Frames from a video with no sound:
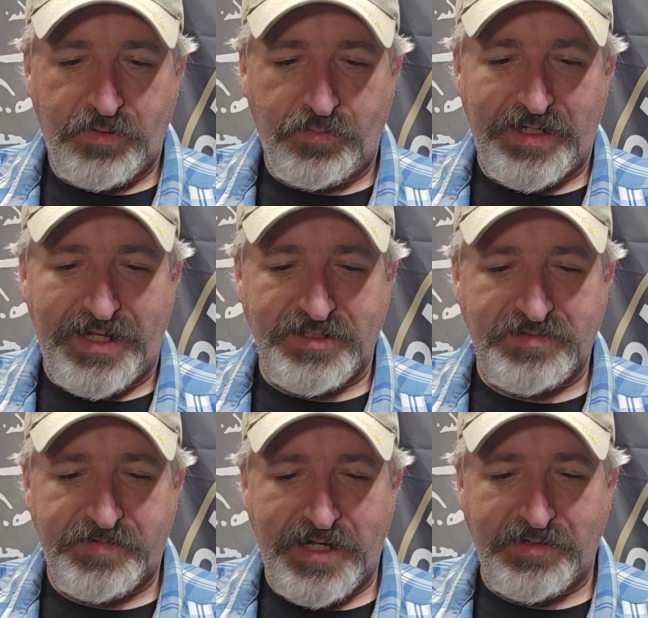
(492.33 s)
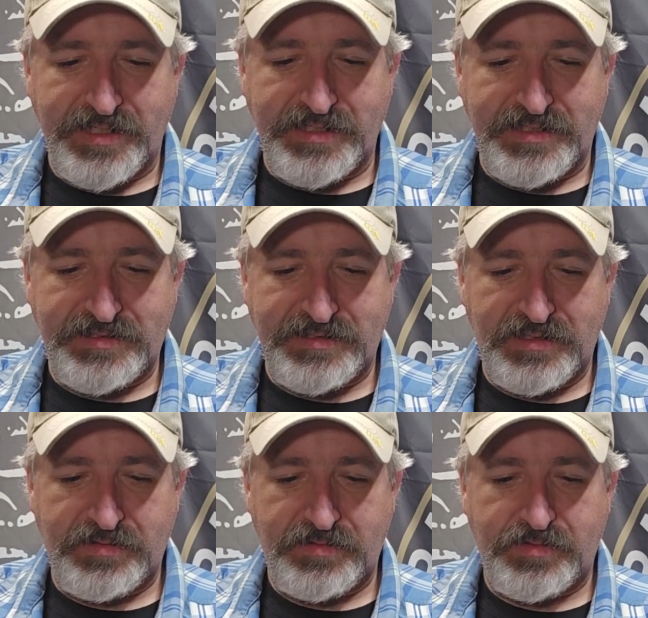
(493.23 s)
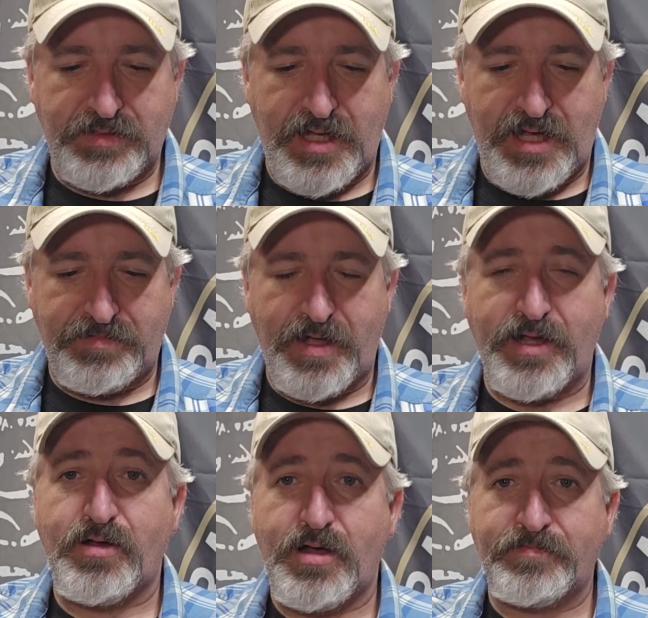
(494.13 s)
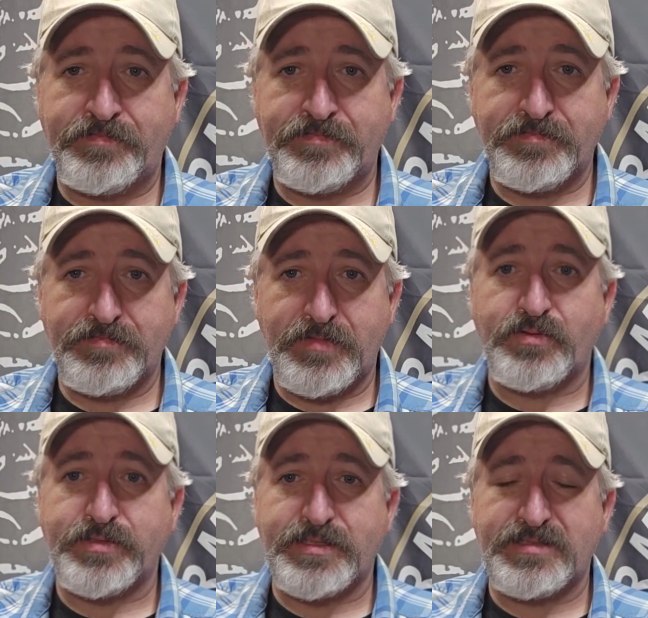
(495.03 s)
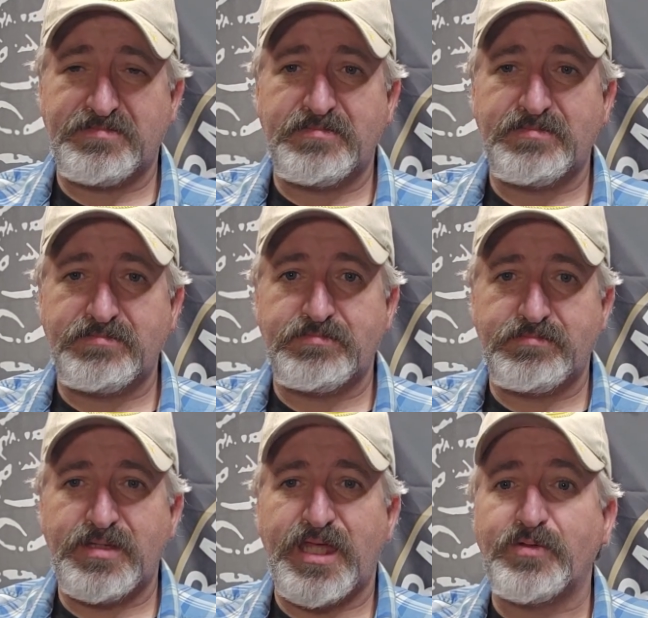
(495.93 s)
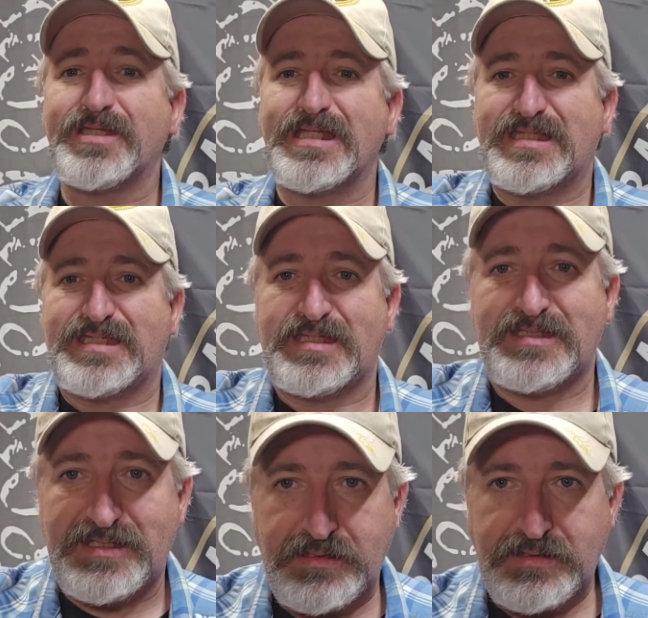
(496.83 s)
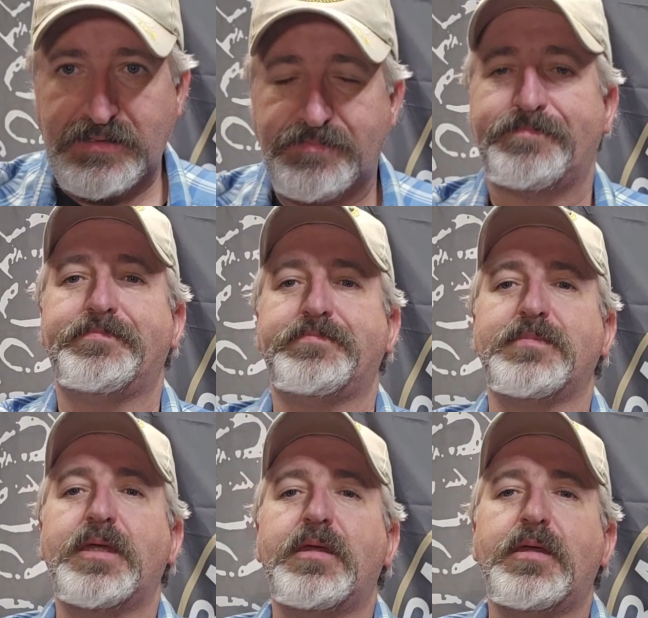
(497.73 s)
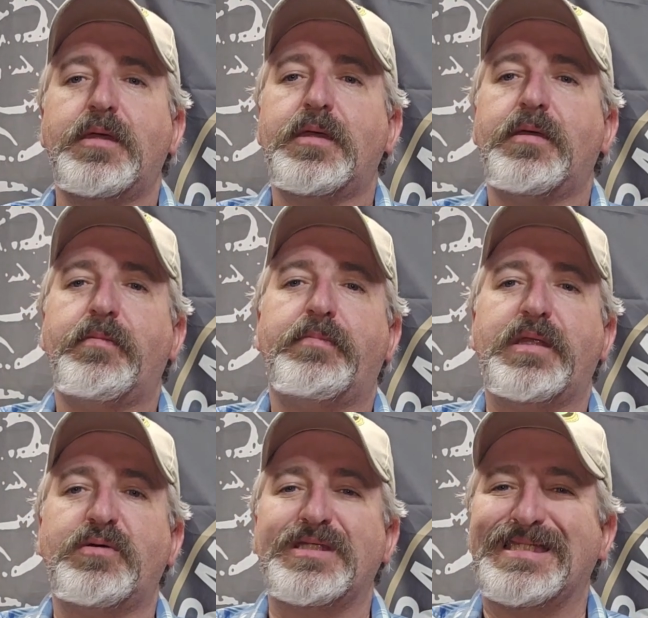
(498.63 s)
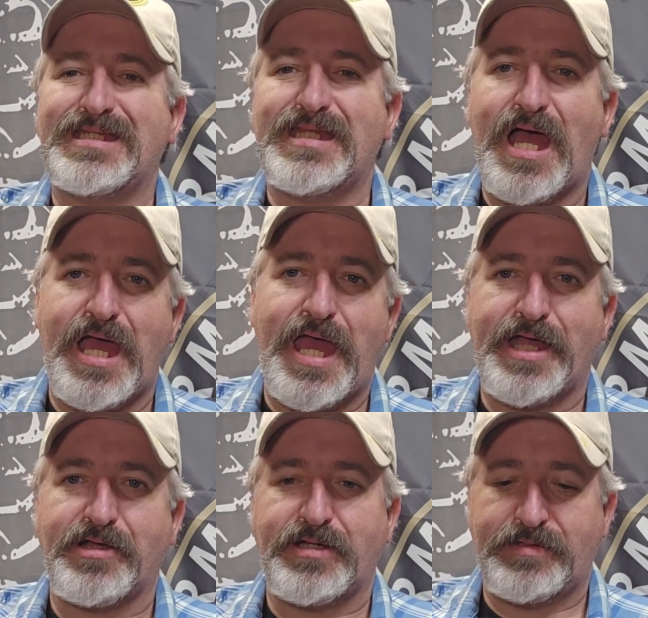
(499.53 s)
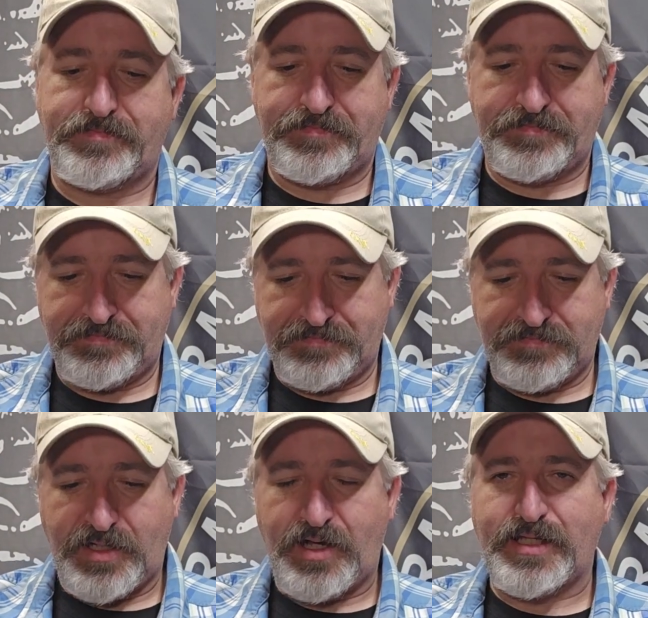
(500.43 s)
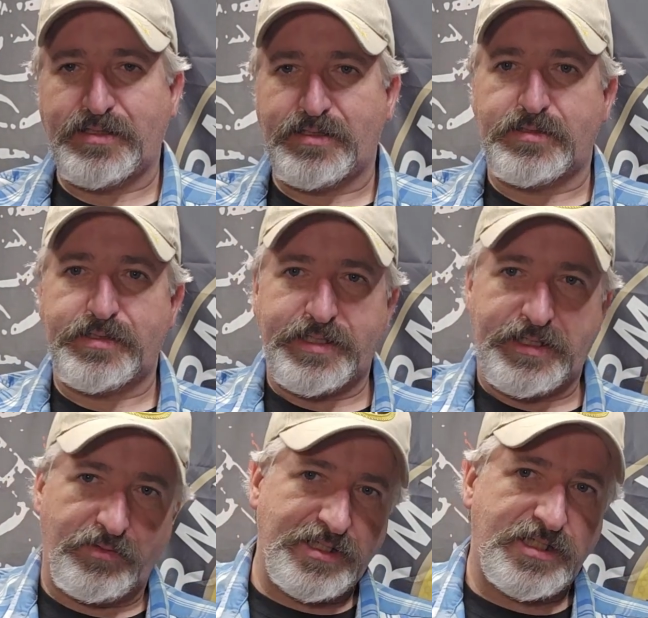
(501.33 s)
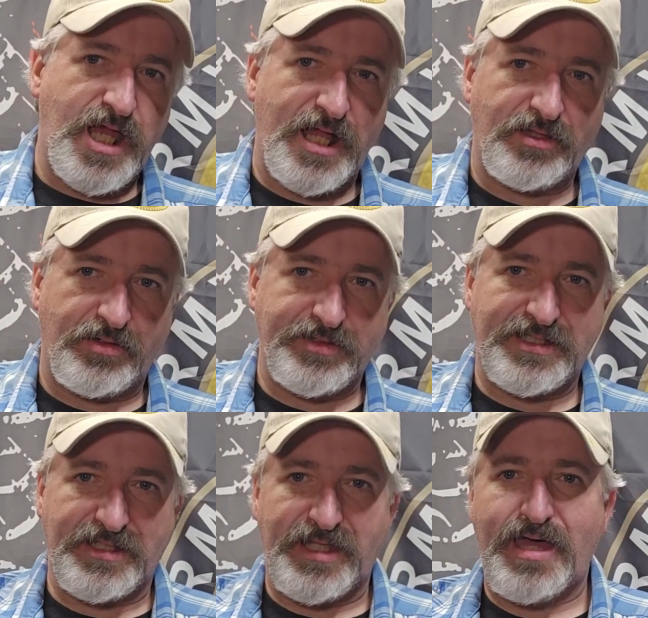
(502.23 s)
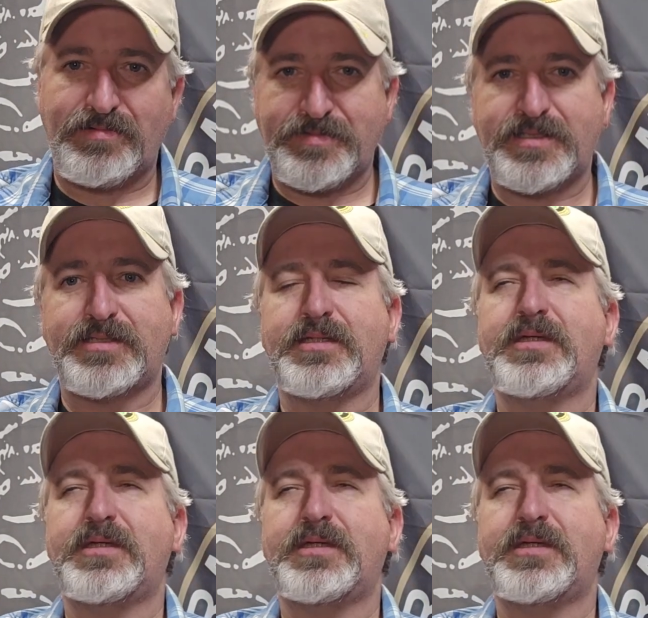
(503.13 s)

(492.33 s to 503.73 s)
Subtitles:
when I was firing this firearm, it was consistent, but it was not accurate. All right, it always shot low to the left,